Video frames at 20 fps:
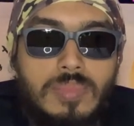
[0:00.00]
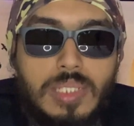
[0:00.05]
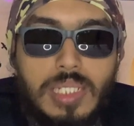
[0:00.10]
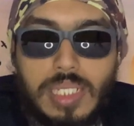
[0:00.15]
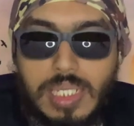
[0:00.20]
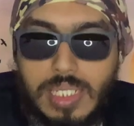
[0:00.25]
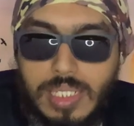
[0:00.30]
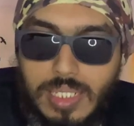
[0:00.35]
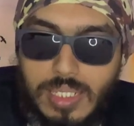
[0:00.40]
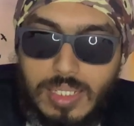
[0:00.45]

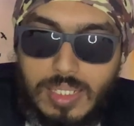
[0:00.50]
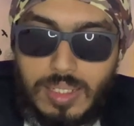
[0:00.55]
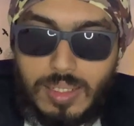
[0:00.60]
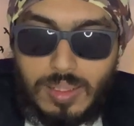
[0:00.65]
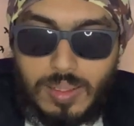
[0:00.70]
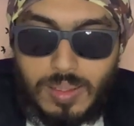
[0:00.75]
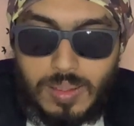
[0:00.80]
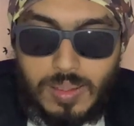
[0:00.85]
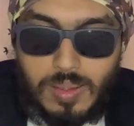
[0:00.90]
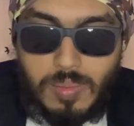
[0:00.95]
Taking
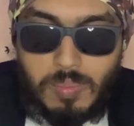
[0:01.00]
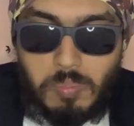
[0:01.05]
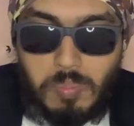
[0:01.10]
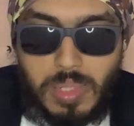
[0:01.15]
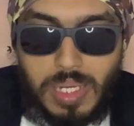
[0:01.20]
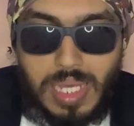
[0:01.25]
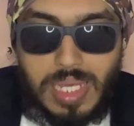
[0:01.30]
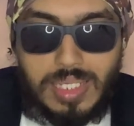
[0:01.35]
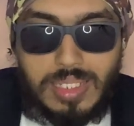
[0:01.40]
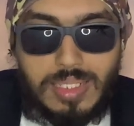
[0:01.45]
a
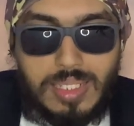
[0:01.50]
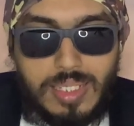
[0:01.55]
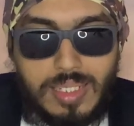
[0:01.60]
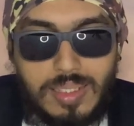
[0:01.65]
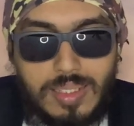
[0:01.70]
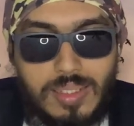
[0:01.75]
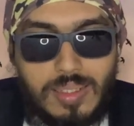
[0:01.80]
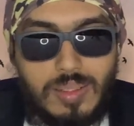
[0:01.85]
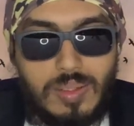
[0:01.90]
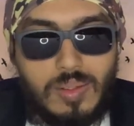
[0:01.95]

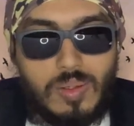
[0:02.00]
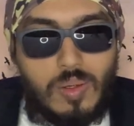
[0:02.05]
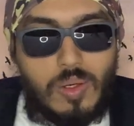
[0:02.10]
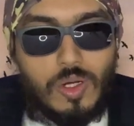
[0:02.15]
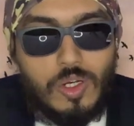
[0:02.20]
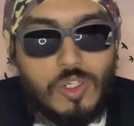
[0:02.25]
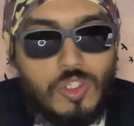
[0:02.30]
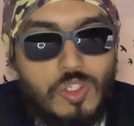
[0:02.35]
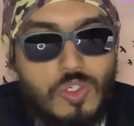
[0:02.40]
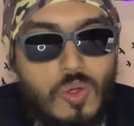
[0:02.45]
blanket or
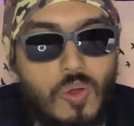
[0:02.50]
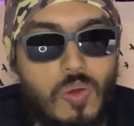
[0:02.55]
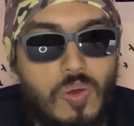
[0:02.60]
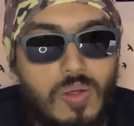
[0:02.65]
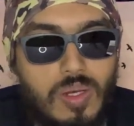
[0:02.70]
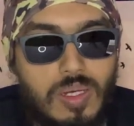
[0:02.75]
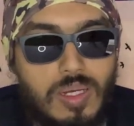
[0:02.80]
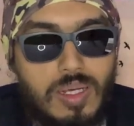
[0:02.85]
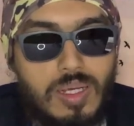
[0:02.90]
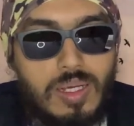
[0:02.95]
a
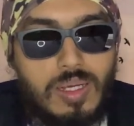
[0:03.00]
shawl,